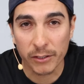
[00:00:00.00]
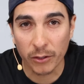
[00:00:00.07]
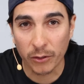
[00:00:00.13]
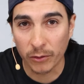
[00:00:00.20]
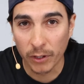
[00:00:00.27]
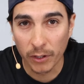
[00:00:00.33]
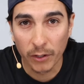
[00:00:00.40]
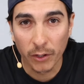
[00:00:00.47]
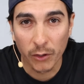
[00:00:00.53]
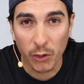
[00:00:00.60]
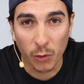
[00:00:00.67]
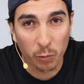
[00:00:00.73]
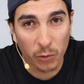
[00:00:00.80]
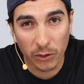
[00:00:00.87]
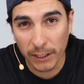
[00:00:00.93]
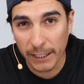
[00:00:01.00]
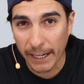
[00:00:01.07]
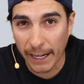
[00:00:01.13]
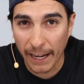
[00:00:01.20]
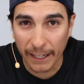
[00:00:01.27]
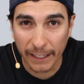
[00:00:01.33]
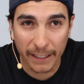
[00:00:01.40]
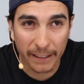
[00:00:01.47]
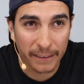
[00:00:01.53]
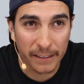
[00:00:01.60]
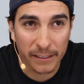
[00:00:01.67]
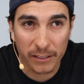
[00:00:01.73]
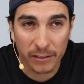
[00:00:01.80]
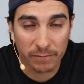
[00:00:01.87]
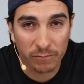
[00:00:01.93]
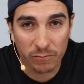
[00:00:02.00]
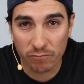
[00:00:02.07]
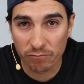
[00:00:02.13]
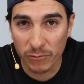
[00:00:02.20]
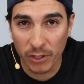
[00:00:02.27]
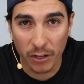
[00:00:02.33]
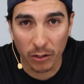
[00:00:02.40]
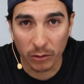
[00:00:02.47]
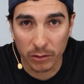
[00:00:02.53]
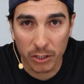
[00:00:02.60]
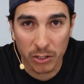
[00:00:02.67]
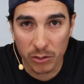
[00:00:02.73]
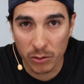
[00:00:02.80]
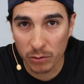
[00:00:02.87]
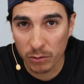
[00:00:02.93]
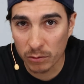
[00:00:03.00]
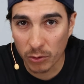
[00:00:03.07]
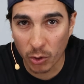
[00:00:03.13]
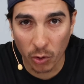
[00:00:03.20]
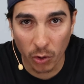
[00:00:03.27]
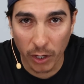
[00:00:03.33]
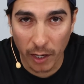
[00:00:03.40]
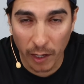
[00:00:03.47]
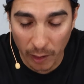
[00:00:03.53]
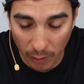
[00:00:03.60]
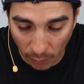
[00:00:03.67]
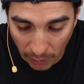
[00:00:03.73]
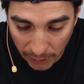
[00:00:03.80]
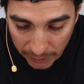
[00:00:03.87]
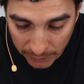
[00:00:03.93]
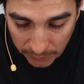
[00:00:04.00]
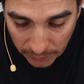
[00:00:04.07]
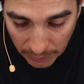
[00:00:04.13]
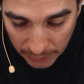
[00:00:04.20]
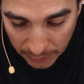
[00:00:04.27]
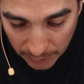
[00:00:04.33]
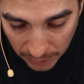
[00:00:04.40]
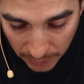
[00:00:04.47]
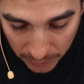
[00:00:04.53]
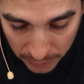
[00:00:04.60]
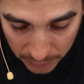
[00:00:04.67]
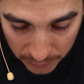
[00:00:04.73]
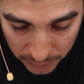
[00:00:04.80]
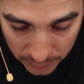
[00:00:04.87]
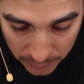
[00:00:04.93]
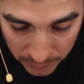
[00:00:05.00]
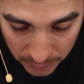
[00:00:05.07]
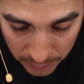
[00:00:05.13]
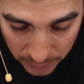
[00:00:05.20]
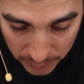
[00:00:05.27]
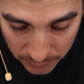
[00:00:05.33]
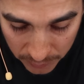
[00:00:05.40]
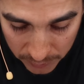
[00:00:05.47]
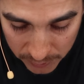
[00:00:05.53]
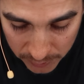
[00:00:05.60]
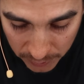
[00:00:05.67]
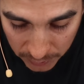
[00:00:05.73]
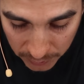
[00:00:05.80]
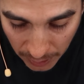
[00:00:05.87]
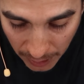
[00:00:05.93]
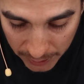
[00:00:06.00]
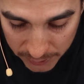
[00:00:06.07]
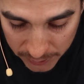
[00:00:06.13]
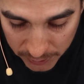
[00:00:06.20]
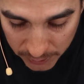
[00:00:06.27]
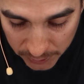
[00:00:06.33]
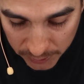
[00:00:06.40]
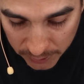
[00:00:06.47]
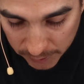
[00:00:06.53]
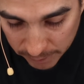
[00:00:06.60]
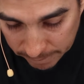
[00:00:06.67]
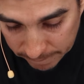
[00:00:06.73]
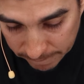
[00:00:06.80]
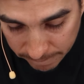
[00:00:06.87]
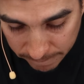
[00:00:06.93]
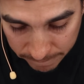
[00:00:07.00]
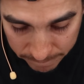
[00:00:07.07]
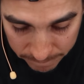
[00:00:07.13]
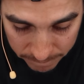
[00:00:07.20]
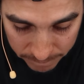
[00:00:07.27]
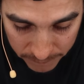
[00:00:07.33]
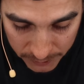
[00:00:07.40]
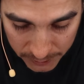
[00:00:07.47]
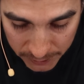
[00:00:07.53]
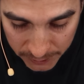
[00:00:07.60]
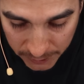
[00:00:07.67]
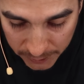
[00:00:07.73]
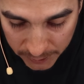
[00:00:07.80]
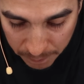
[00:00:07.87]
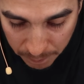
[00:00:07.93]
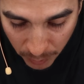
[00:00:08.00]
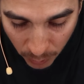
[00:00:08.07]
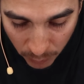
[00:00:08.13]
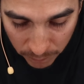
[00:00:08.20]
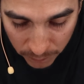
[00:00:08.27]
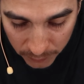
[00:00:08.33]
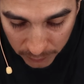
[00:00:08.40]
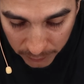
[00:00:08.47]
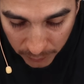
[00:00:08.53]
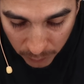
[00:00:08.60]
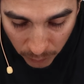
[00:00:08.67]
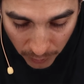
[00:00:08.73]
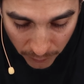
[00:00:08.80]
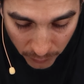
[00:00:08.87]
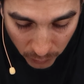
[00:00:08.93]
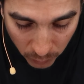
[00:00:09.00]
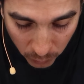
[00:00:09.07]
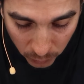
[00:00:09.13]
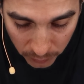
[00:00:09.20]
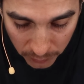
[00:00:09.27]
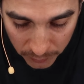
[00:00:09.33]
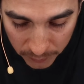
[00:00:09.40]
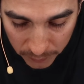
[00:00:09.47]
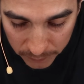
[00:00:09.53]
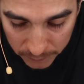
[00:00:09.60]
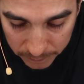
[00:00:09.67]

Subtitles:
so you really can't get this, you know, too crooked or anything like that, because the glass just sits perfectly around the OLED.